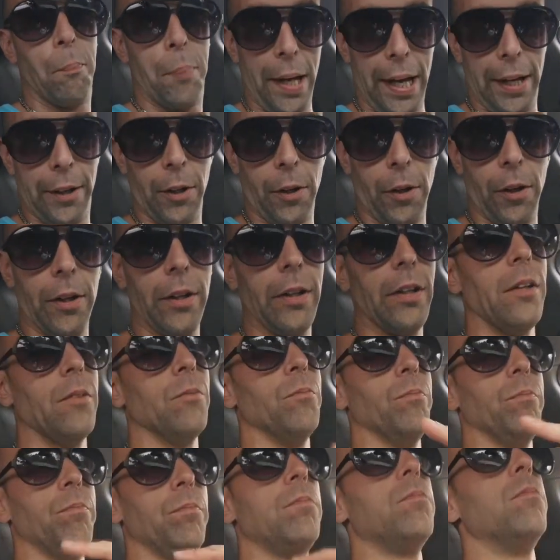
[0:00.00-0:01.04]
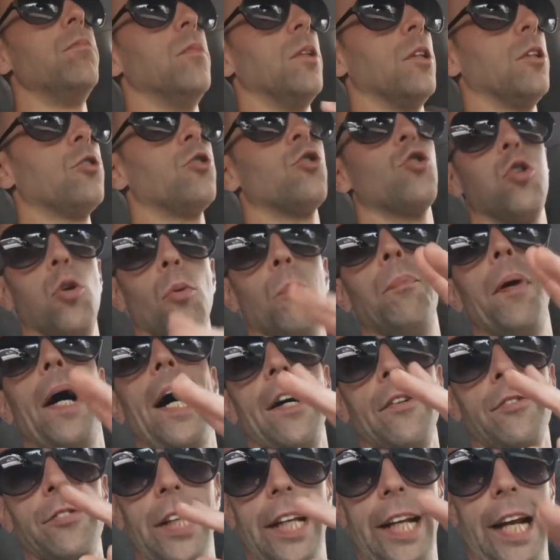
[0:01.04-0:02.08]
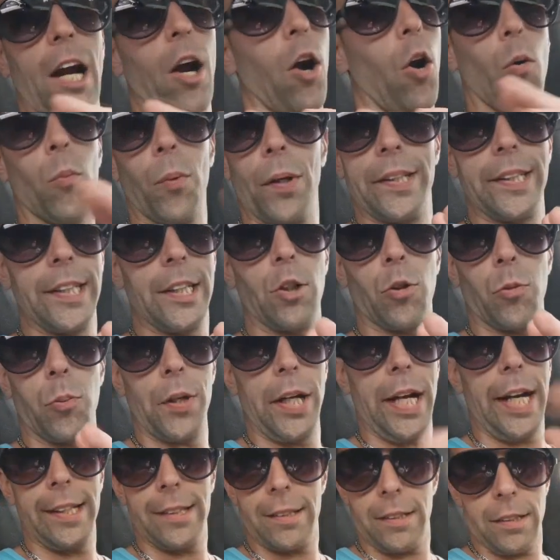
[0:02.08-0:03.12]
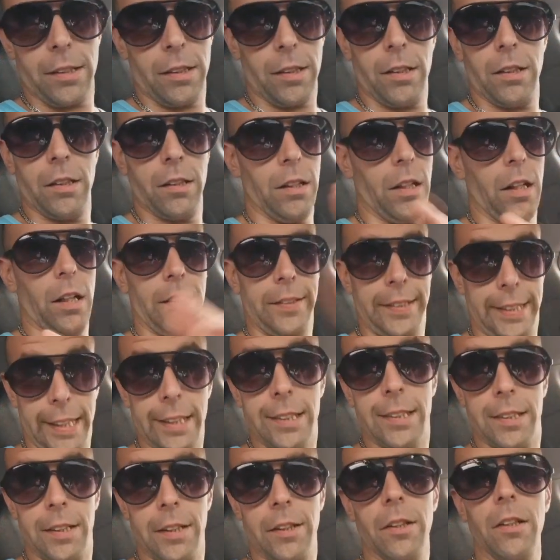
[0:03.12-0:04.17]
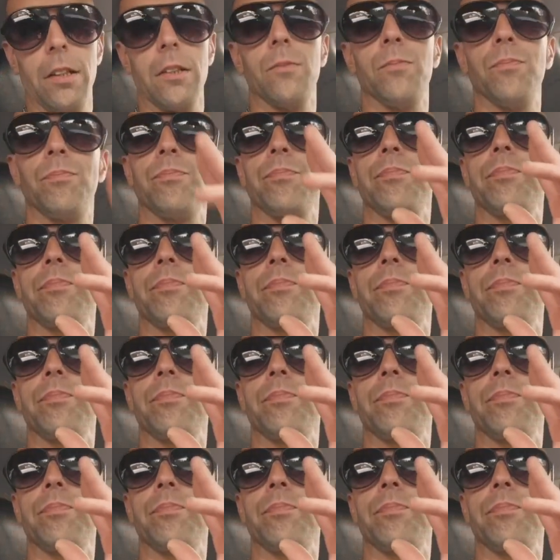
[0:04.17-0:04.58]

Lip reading: better. 2 paths that I already create this year.